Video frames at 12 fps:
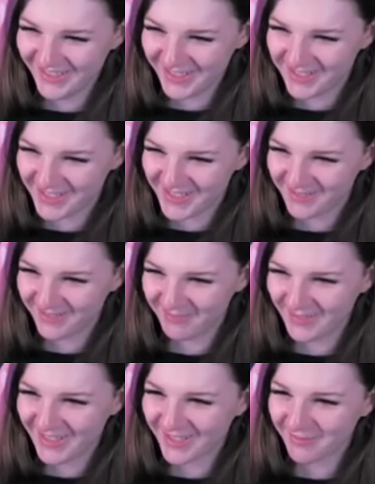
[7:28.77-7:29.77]
you should
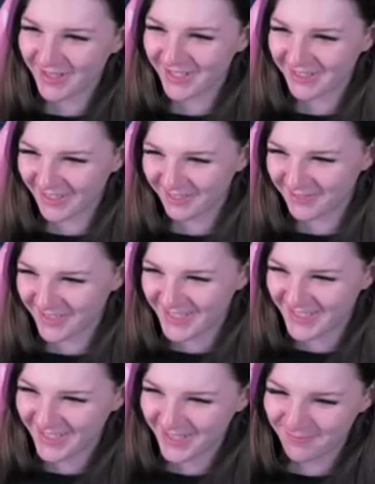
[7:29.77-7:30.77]
meet the Minecraft
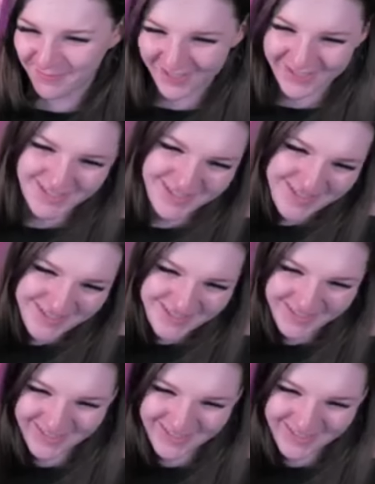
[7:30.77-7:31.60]
YouTubers.